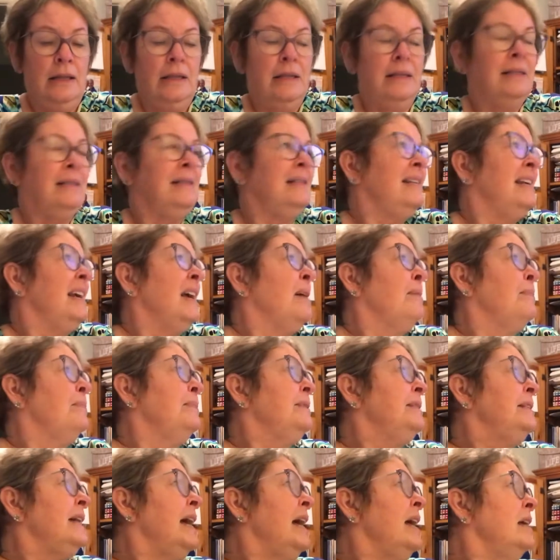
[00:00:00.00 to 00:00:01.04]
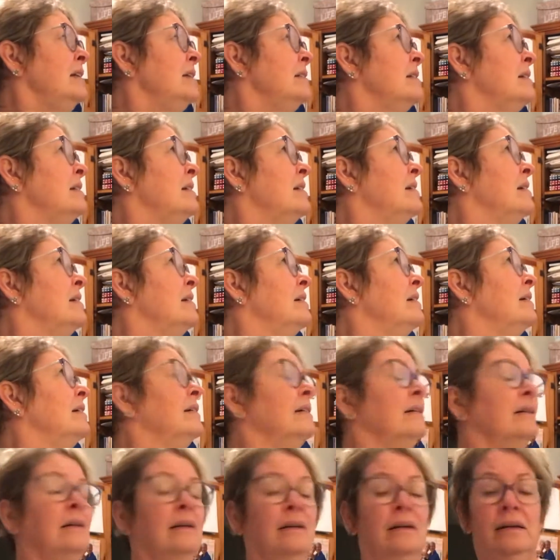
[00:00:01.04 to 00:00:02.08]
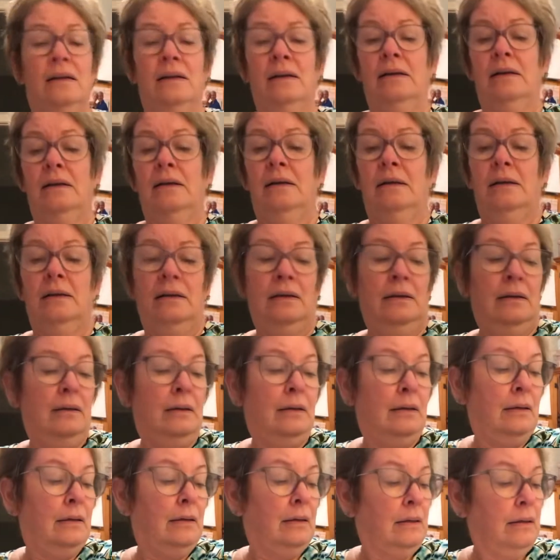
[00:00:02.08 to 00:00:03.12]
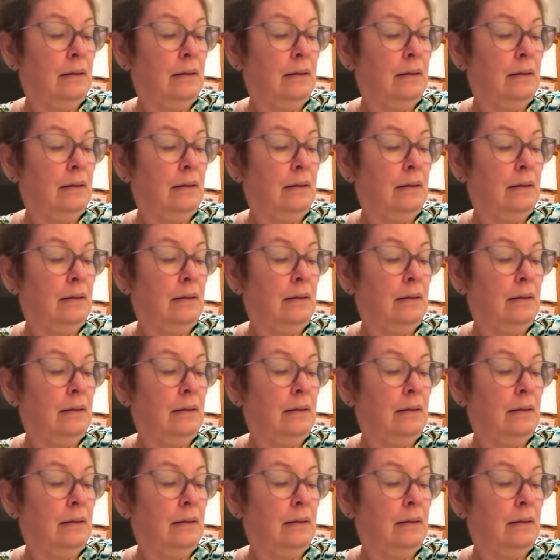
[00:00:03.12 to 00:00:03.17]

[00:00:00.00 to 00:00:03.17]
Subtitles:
the stamp set. Let's